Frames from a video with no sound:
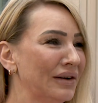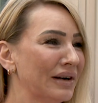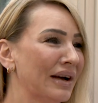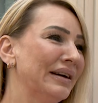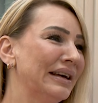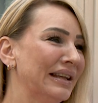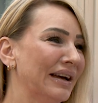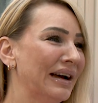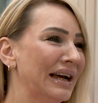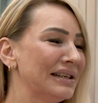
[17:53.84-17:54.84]
not going in
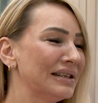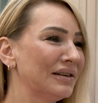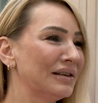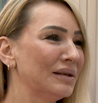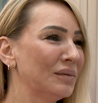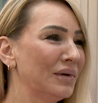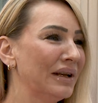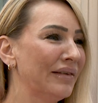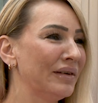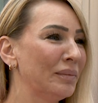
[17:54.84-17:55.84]
there at 8 o'clock in the
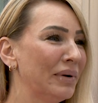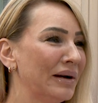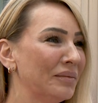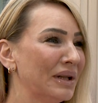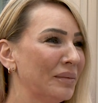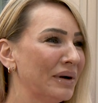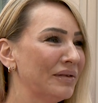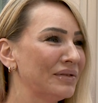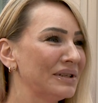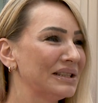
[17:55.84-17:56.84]
morning having a pint with their breakfast.